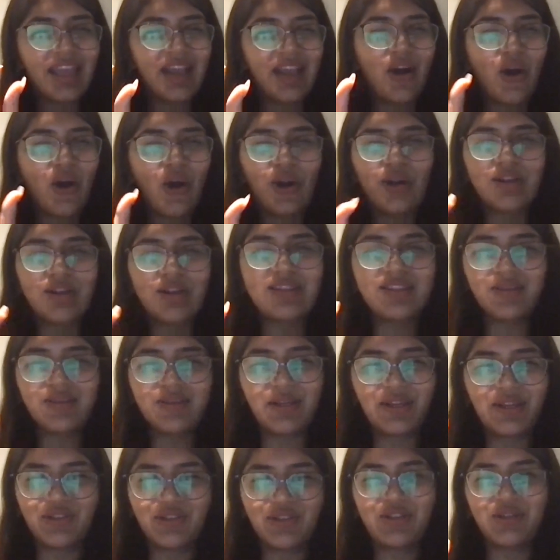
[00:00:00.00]
hot
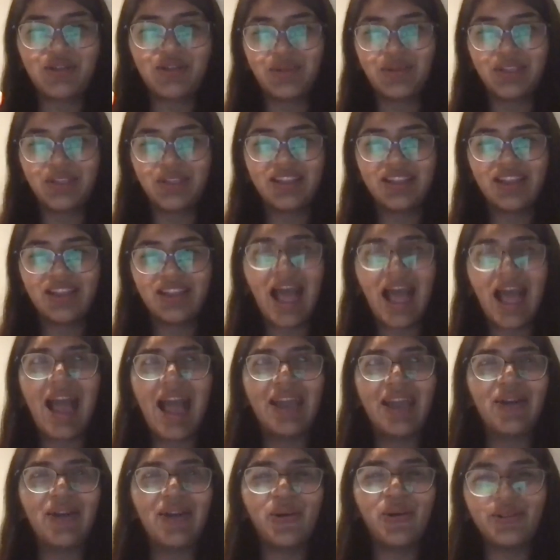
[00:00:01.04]
questions hote the, high
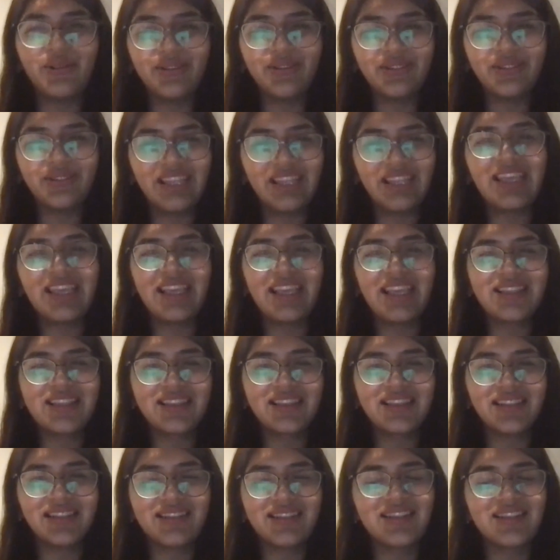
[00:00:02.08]
order thinking
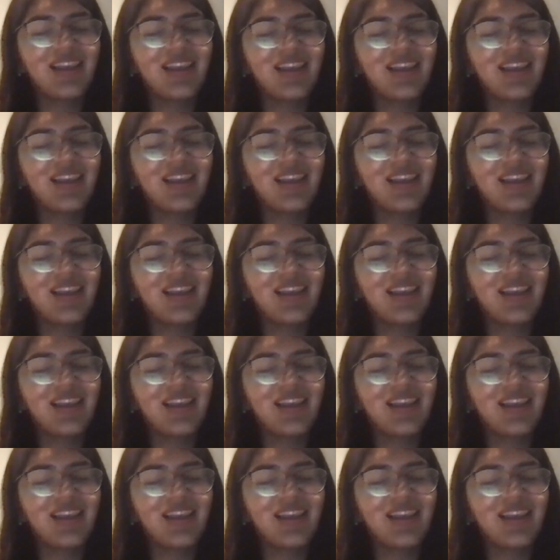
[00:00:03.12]
skills.